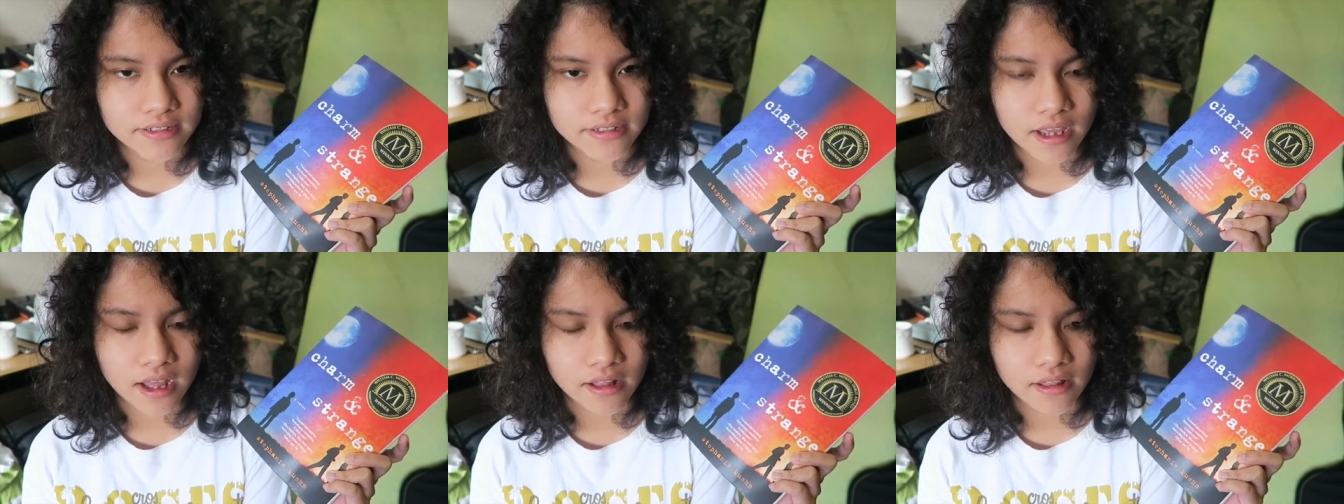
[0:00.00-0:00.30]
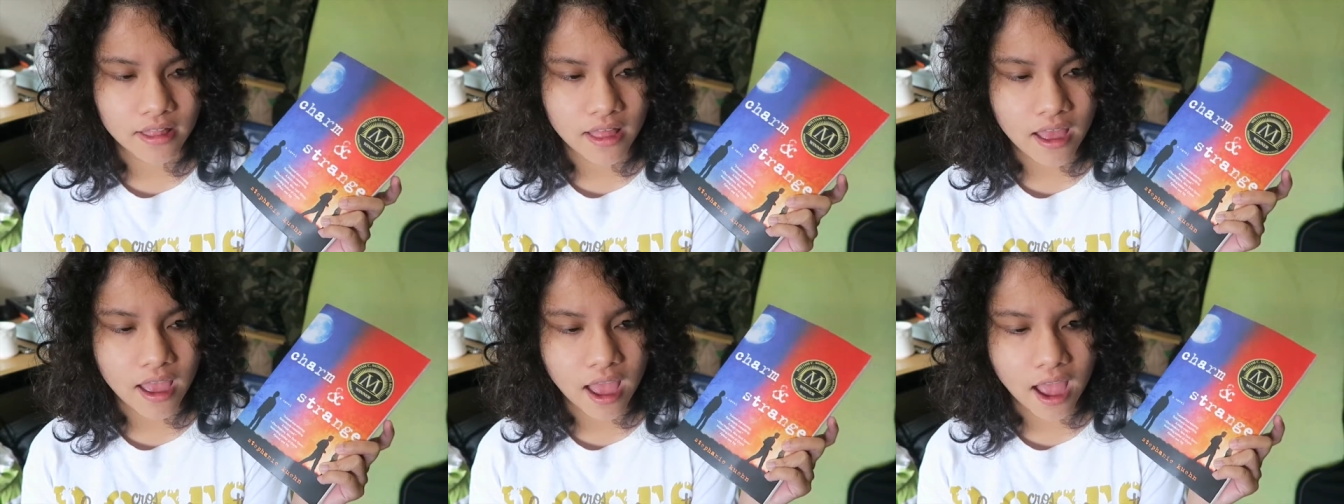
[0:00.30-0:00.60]

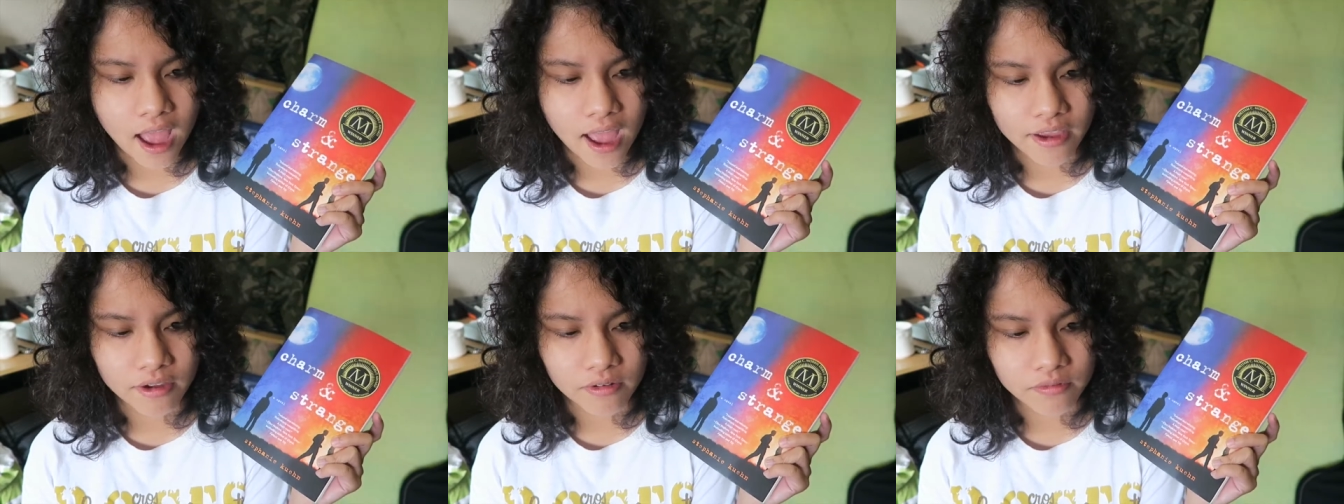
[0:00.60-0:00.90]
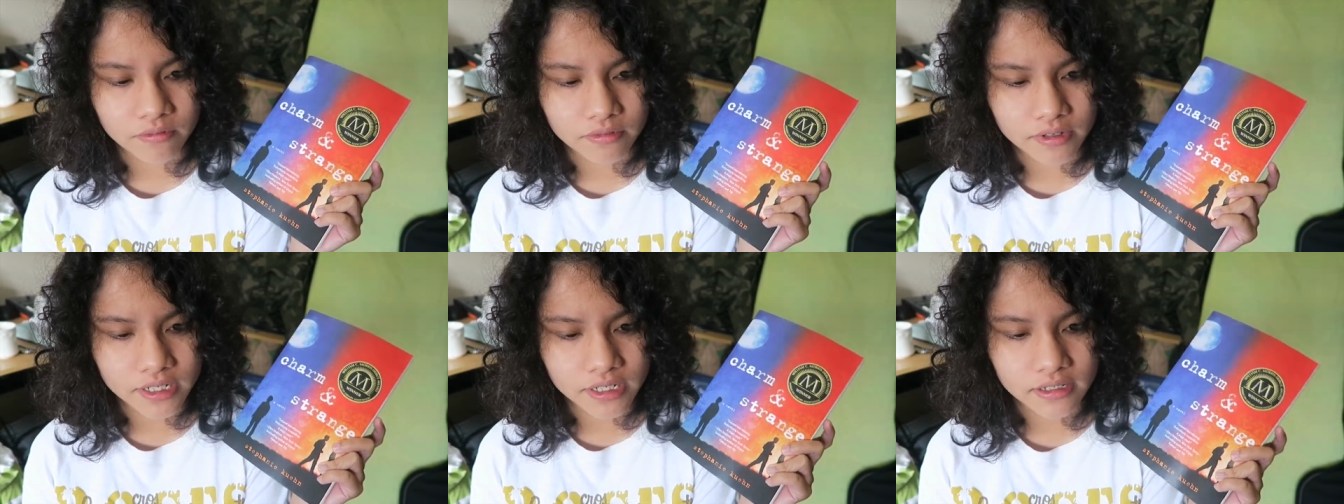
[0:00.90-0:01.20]
style. I
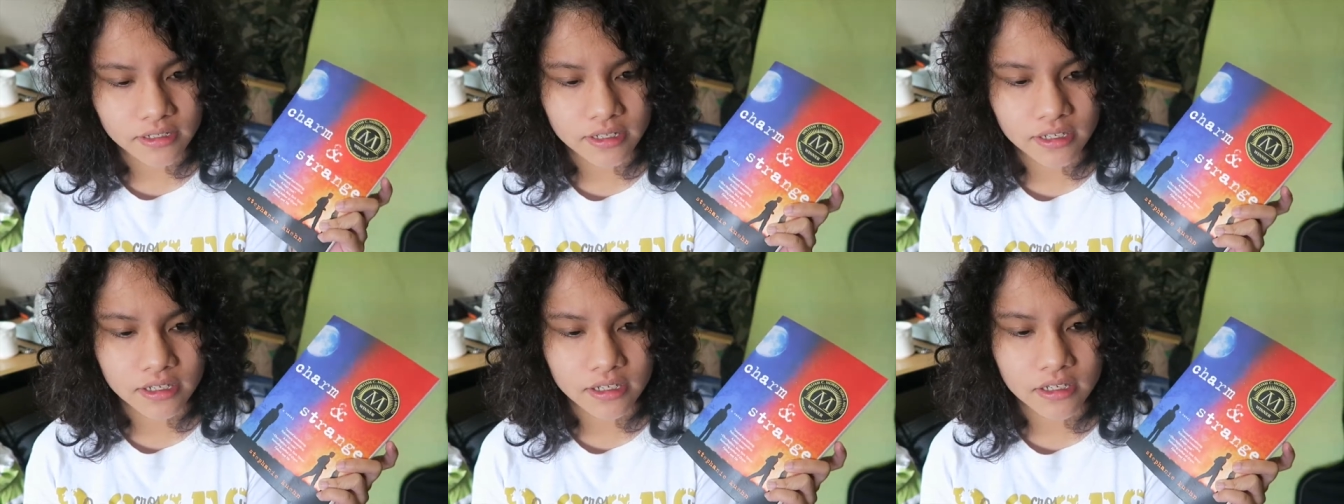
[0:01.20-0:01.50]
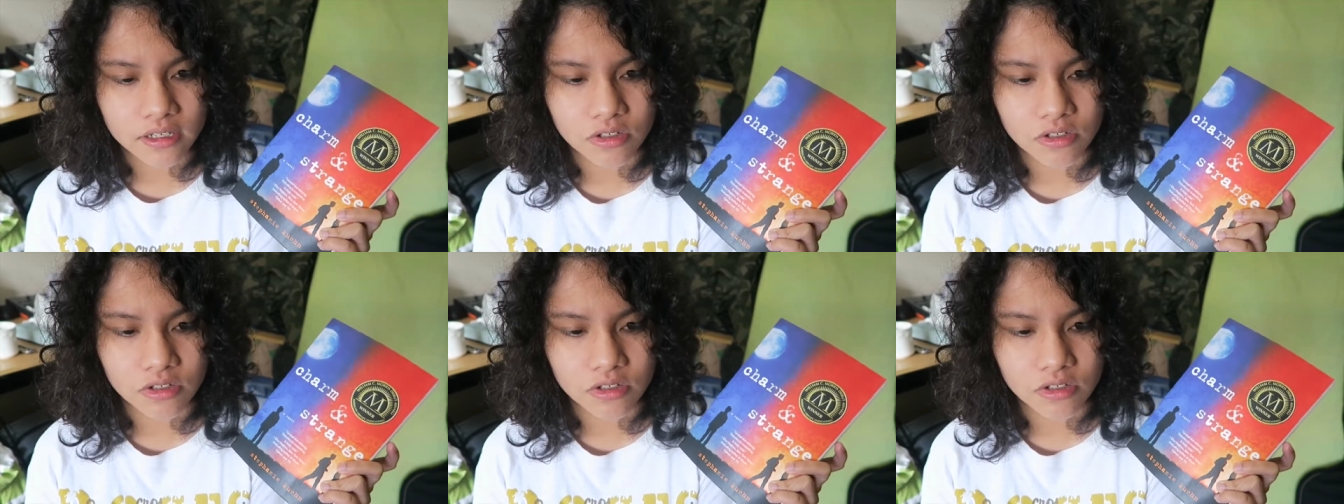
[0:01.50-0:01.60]
really